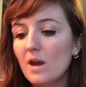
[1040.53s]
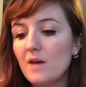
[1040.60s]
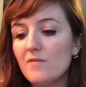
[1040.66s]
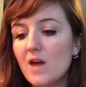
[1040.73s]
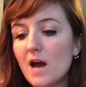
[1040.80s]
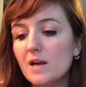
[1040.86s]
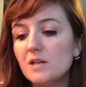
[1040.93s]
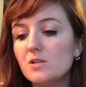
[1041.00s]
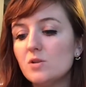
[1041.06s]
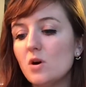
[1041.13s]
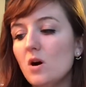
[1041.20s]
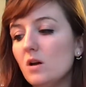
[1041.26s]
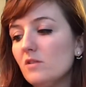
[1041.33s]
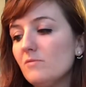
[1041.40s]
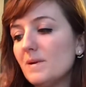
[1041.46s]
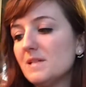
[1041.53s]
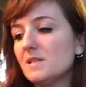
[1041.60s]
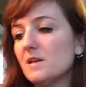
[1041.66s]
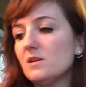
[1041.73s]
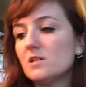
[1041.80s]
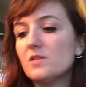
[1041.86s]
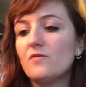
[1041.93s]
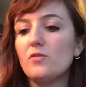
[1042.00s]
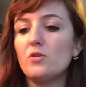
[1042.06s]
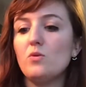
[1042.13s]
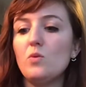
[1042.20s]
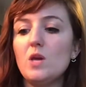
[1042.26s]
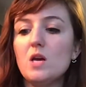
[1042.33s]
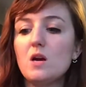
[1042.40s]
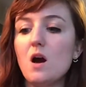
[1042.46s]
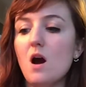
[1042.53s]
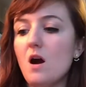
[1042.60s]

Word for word: And that is all of my sales for the week